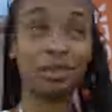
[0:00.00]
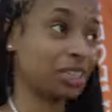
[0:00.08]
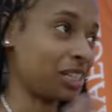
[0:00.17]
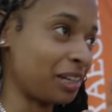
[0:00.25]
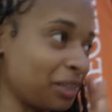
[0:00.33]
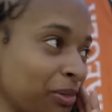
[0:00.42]
me tell y'all
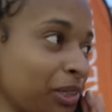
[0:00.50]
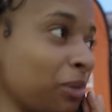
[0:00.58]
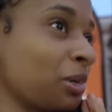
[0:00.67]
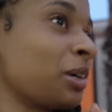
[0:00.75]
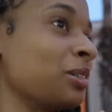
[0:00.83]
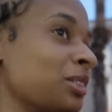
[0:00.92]
another one. Come
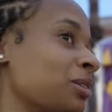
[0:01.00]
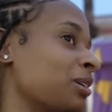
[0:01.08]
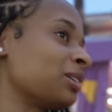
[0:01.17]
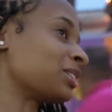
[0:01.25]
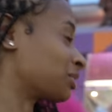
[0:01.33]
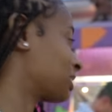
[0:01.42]
close, come
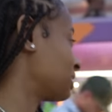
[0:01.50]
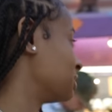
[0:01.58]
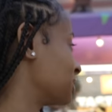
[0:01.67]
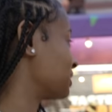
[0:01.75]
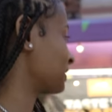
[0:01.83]
close, come close.